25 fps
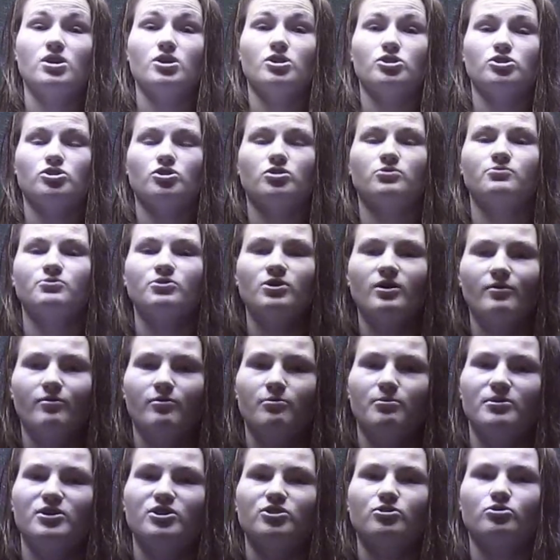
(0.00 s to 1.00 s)
So if you have
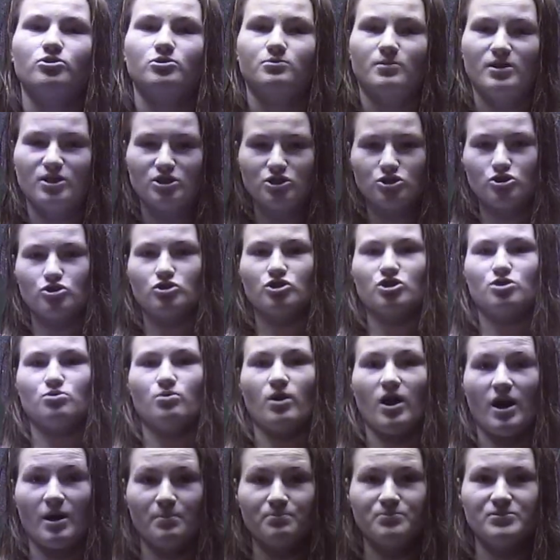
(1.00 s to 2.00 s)
a Windows, make sure you
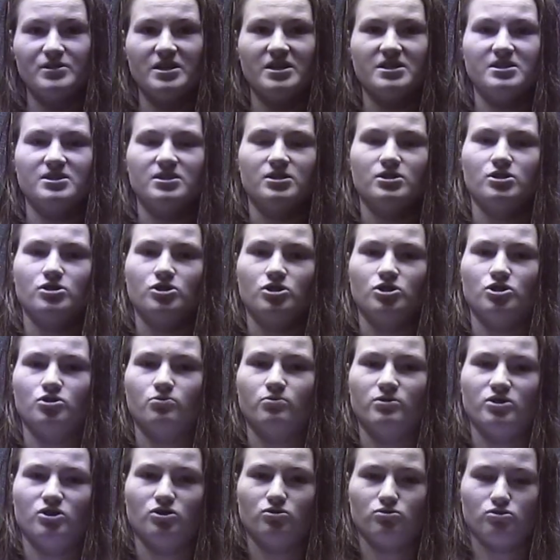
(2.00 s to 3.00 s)
update your
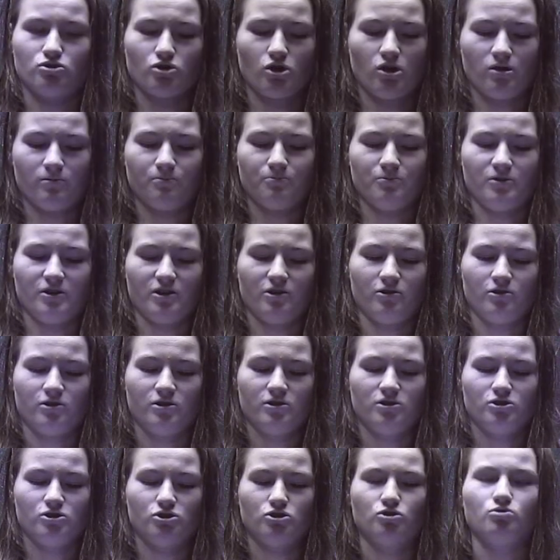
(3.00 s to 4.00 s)
Windows software
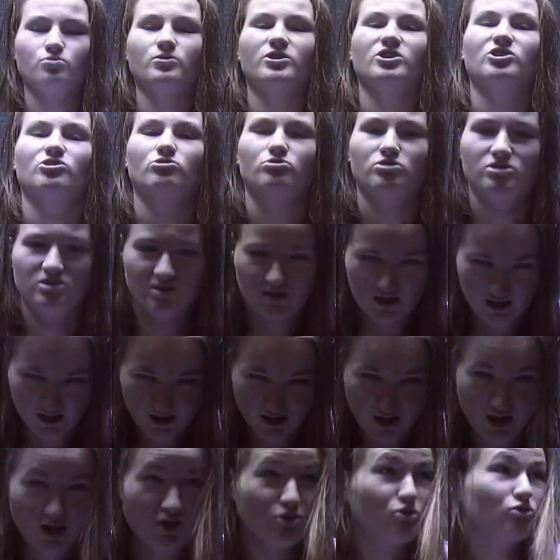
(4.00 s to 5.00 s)
to Windows 10.
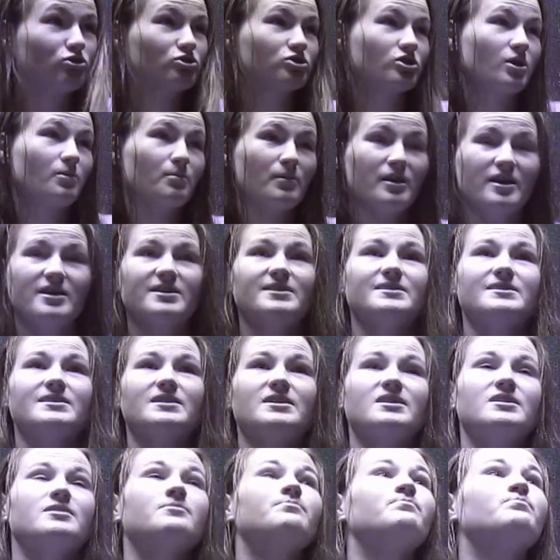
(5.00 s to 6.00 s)
It looks
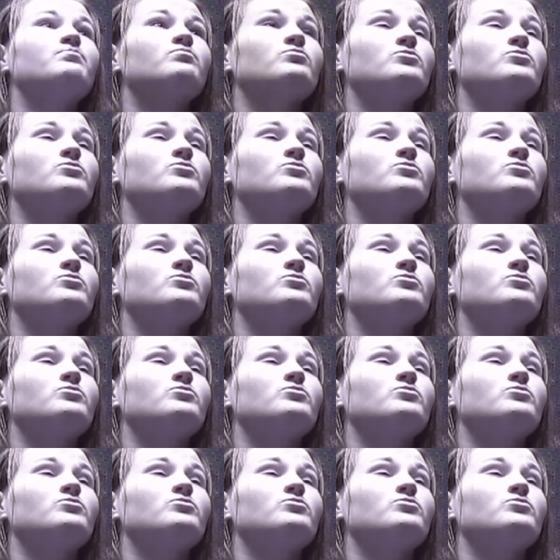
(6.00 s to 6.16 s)
amazing.